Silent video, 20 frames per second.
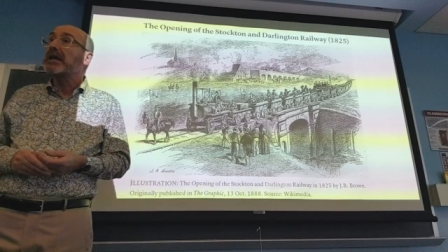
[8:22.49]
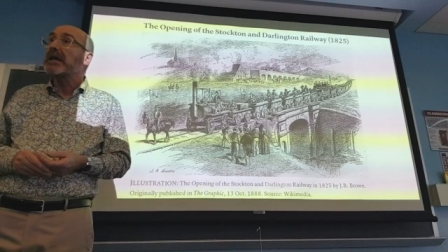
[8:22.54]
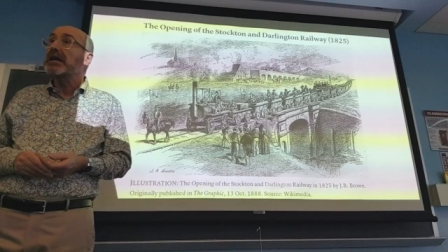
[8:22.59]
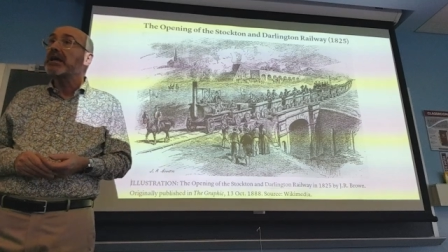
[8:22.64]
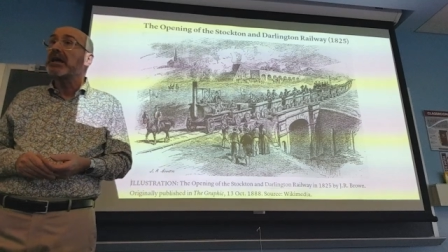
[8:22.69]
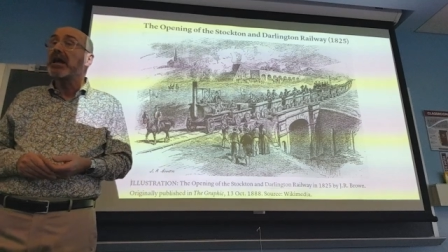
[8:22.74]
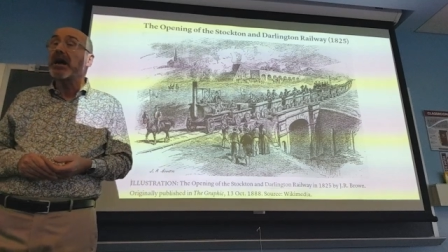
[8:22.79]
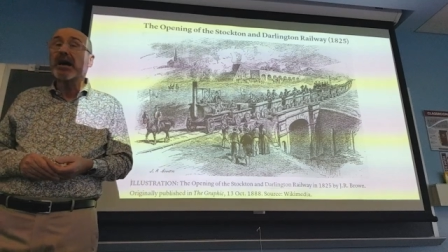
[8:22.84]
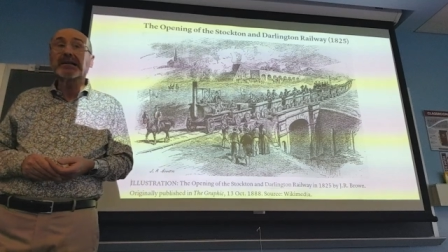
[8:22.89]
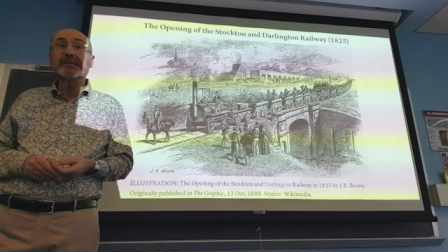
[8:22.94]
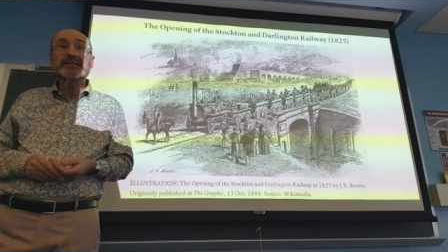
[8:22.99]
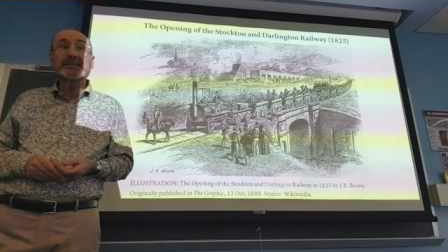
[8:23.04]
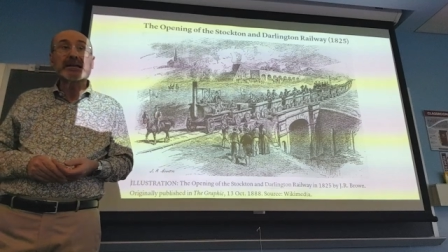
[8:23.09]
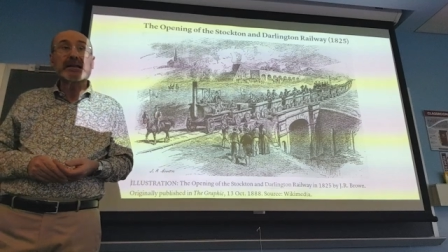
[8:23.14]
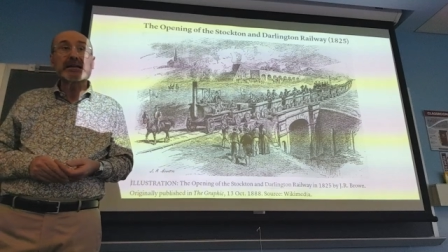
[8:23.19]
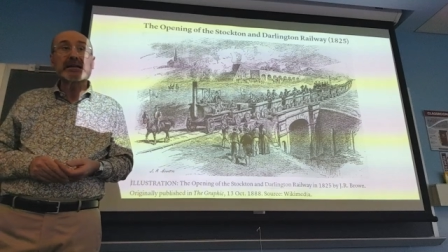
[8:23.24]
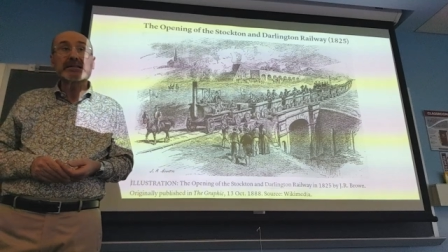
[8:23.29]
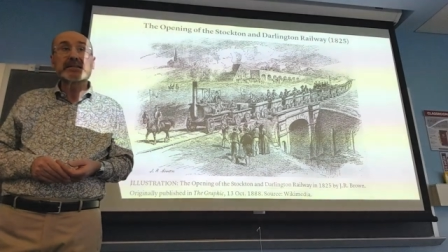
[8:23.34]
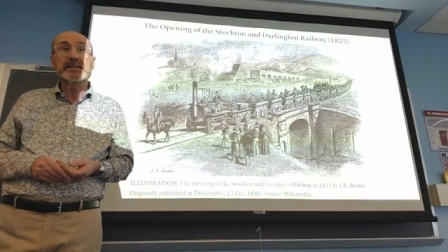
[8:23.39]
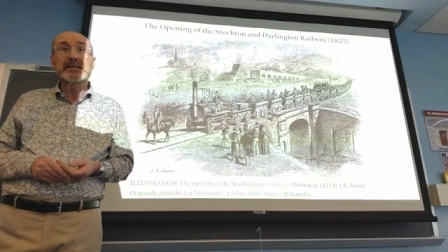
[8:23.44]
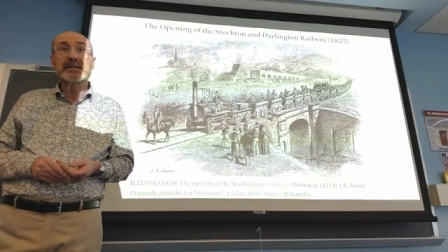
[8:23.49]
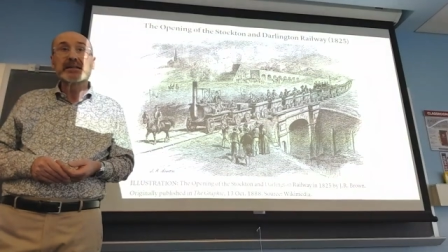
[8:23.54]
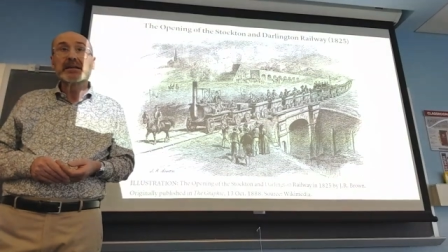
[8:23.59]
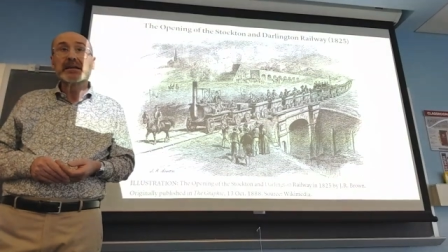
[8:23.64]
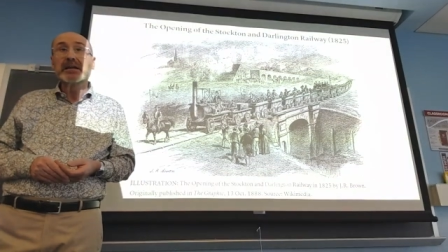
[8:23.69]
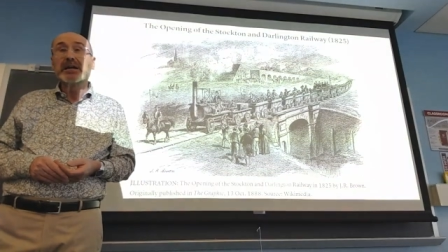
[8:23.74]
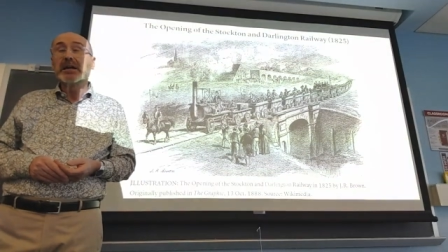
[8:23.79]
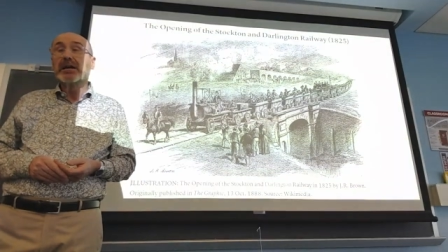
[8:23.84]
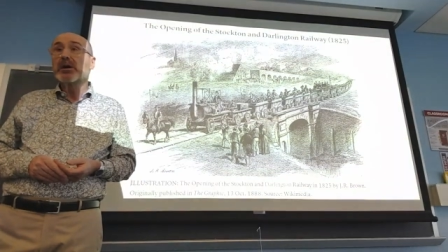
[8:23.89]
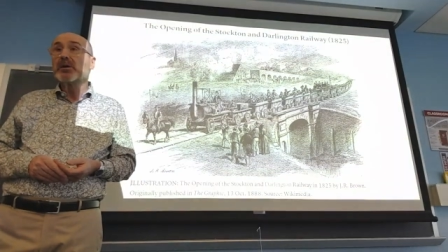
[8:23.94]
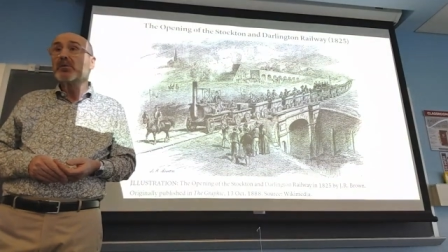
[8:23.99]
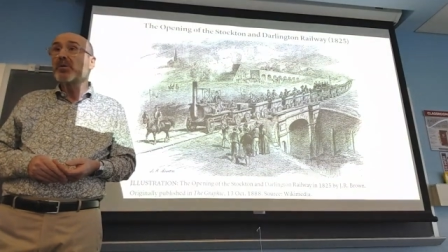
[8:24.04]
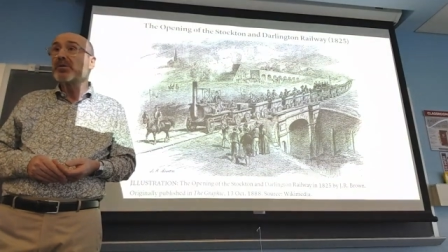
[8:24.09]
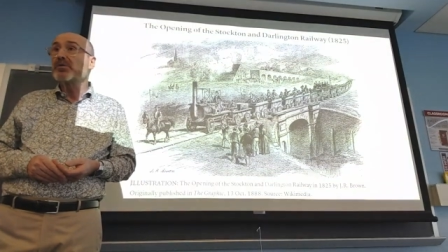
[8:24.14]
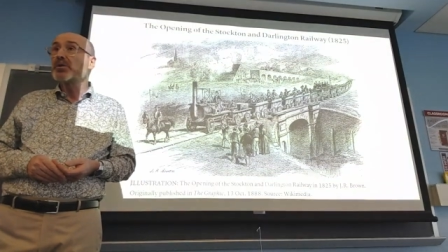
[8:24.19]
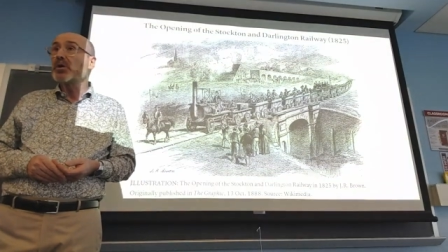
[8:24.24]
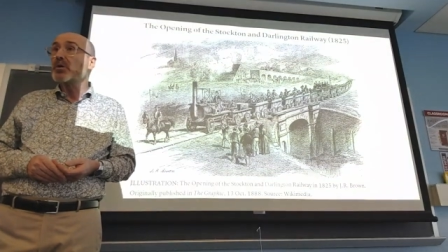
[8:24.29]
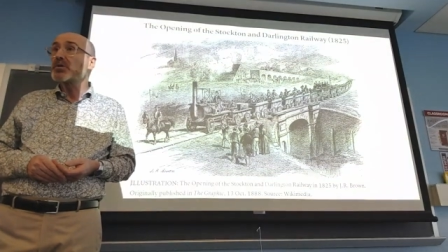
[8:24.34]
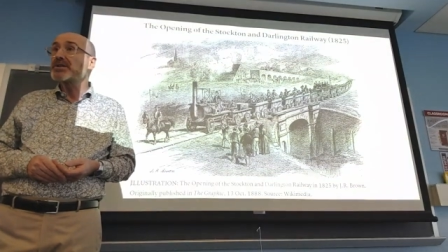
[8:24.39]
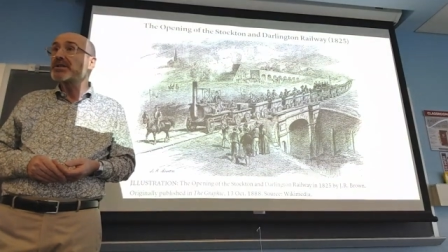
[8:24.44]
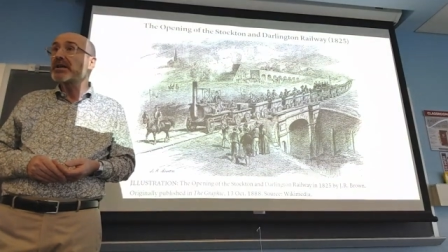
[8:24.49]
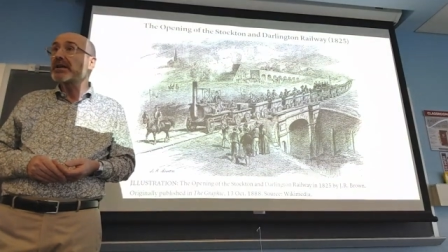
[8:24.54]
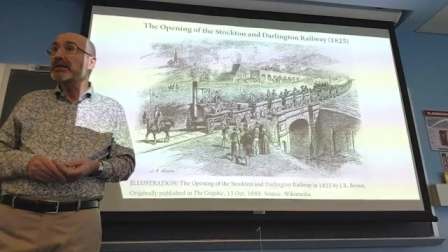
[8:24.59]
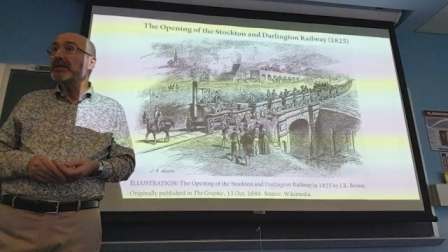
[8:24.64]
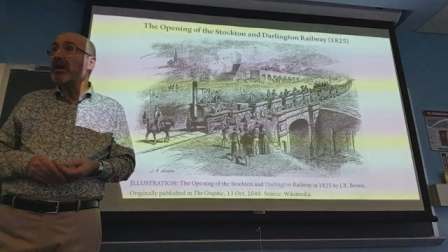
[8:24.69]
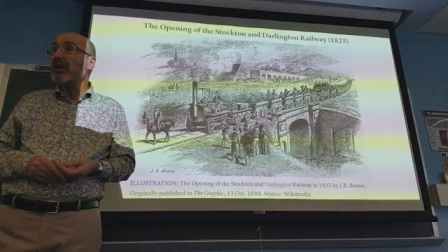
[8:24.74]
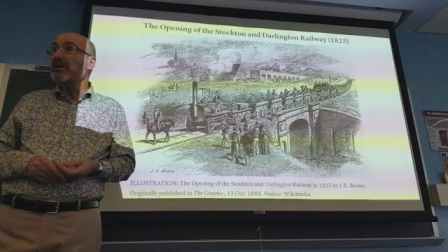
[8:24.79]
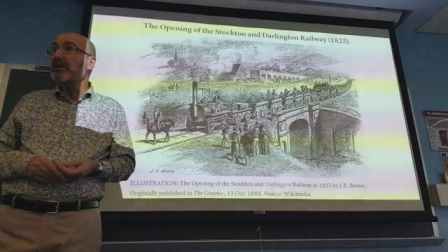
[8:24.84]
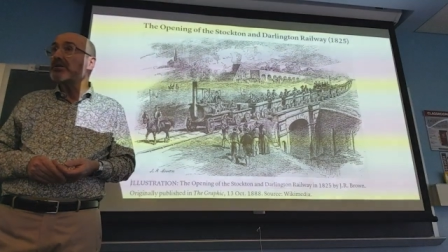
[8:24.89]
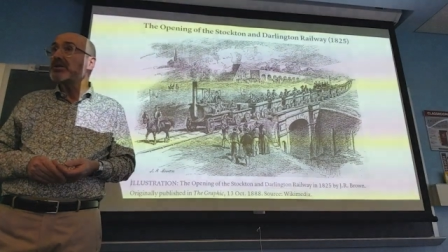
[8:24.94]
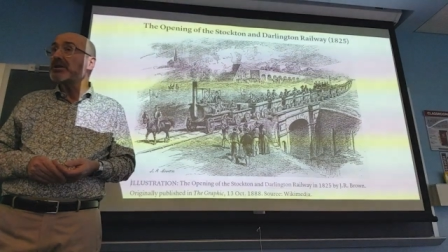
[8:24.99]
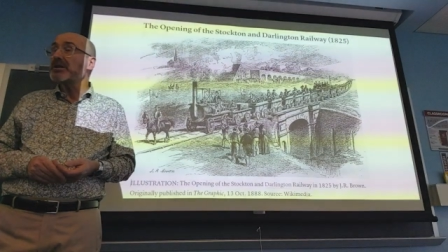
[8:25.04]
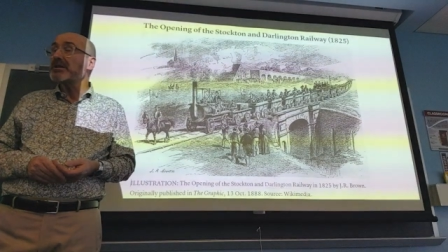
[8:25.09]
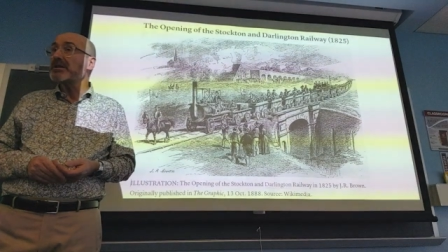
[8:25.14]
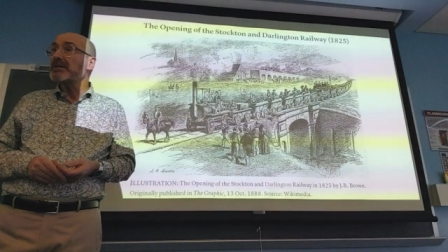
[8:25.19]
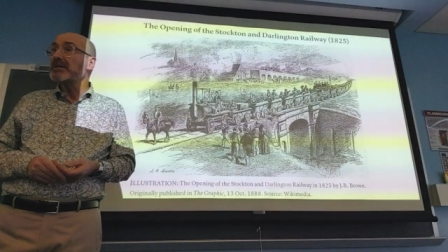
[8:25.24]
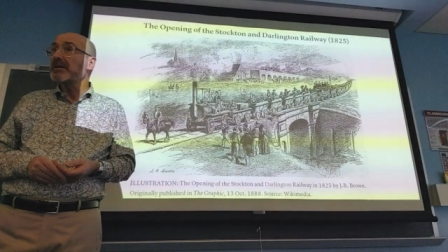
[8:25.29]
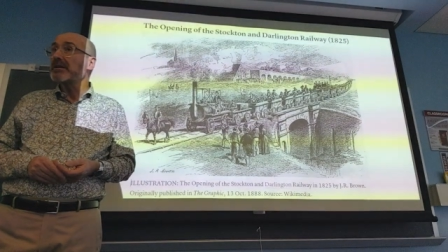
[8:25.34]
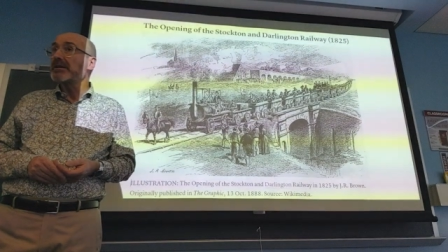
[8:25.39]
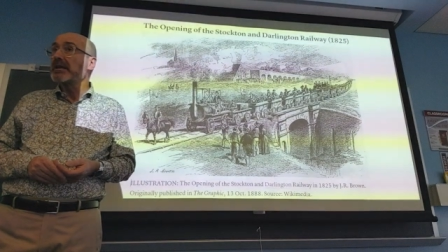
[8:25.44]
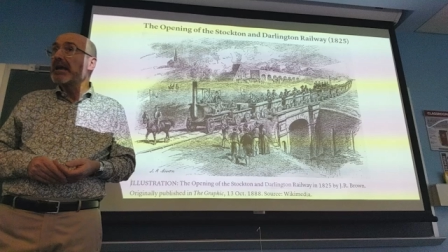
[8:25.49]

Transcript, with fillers: in contact with those technologies.